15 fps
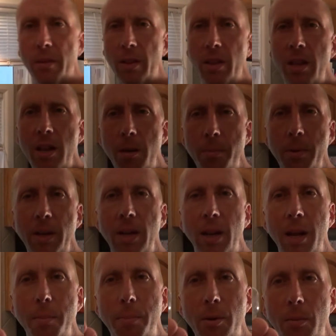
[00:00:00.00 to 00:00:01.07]
little bitty
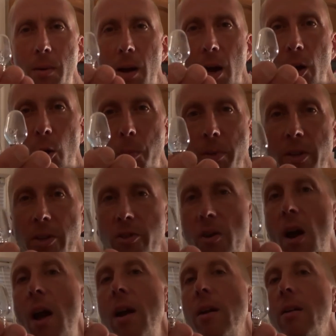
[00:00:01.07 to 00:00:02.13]
light bulb, I opened the
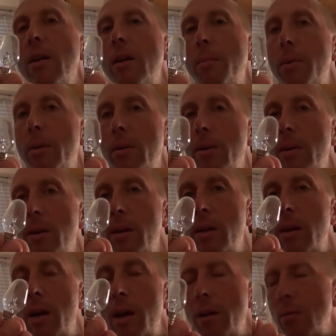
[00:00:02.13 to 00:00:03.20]
dryer up
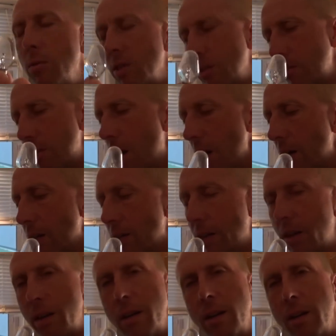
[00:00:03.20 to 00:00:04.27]
and it was dark in
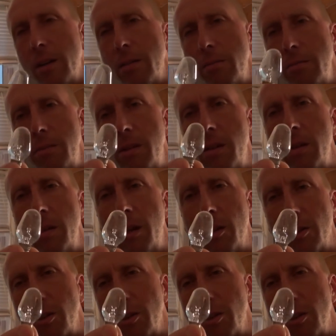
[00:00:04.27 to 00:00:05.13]
there and I go, huh. I